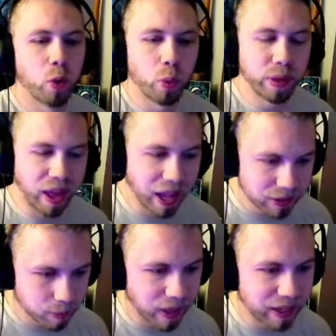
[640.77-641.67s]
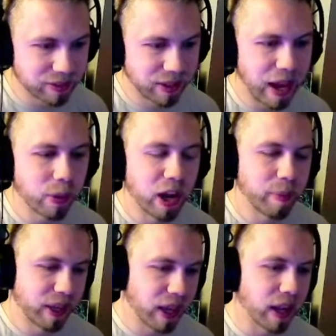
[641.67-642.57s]
With Xbox now
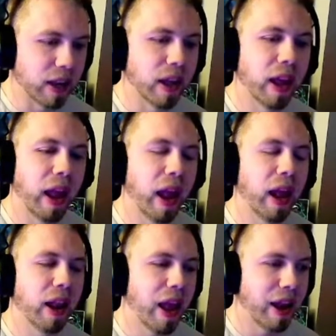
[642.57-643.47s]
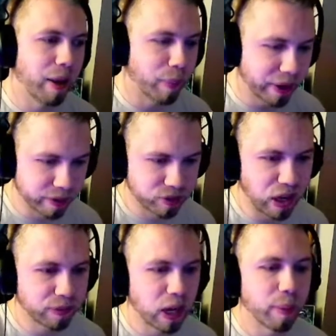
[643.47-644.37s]
coming in and and
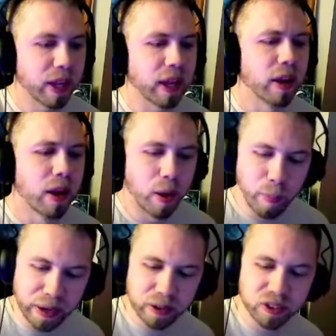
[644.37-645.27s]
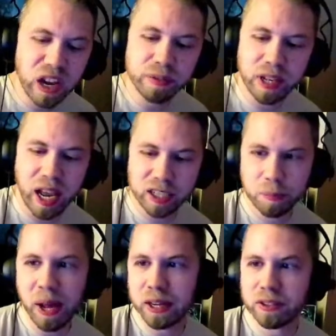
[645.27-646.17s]
Microsoft coming in, Microsoft and
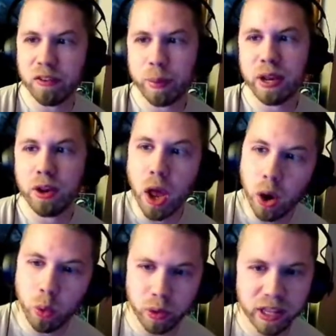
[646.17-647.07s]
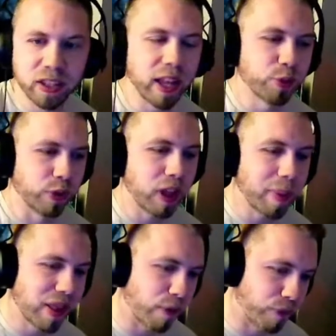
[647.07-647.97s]
Xbox have been known. It's, it's really
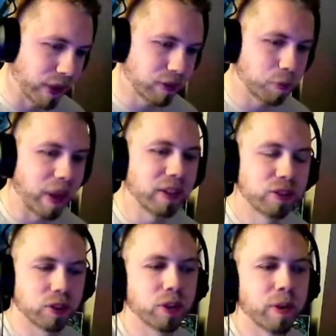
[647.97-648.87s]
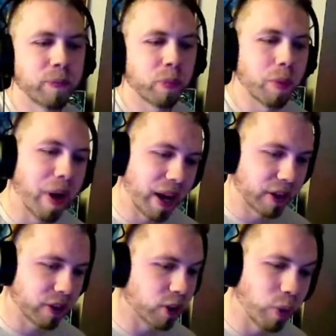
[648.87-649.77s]
been the Phil Spencer
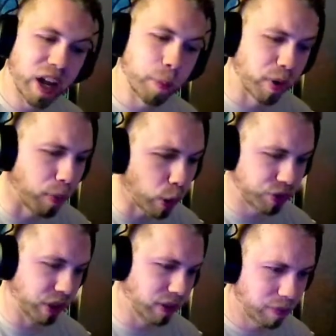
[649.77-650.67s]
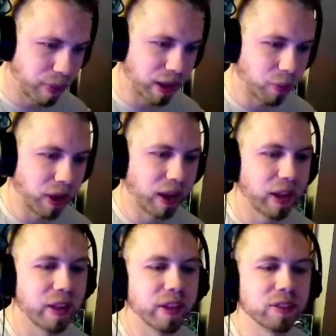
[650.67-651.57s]
moniker, who got a promotion, by the way,
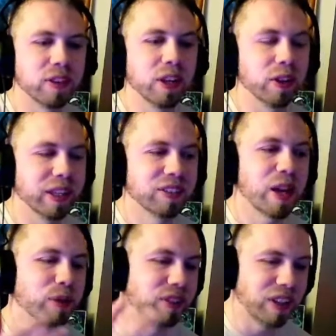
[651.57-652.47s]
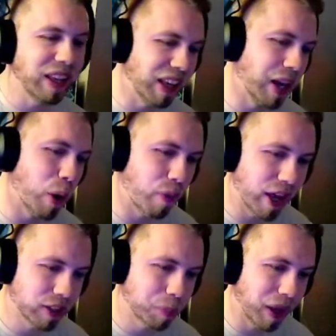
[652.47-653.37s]
in this deal. He is now CEO of
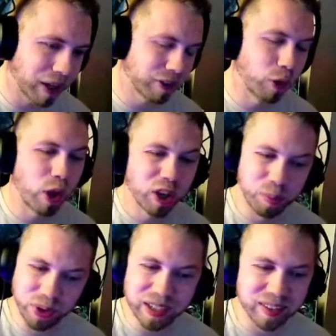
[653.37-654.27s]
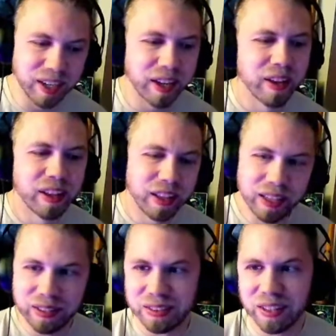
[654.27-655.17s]
Xbox, no longer president.
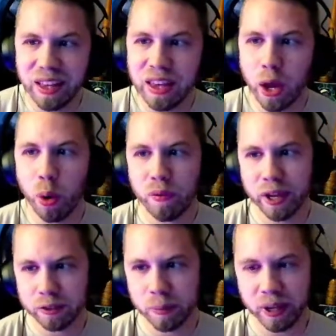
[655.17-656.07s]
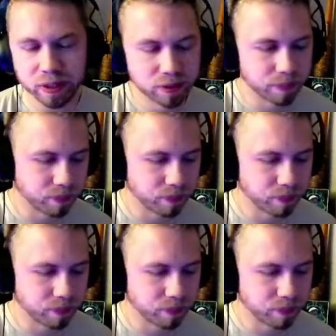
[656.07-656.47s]
He's CEO of Xbox